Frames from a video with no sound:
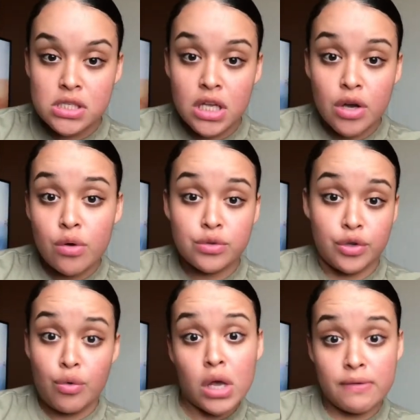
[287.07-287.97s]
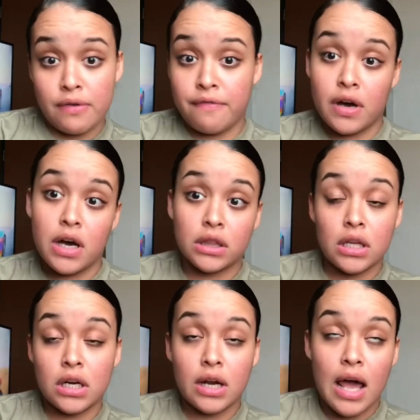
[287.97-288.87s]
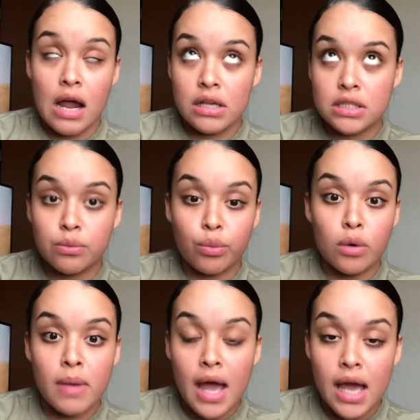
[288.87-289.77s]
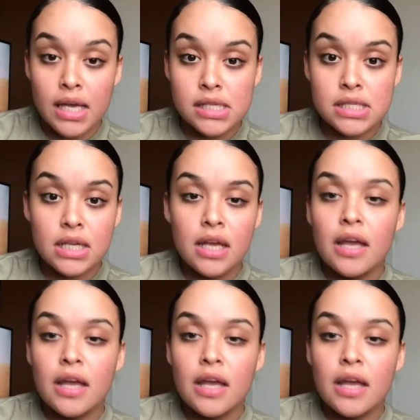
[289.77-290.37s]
It's like, oh, so you don't give a fuck? Da da da. I just rolled my eyes.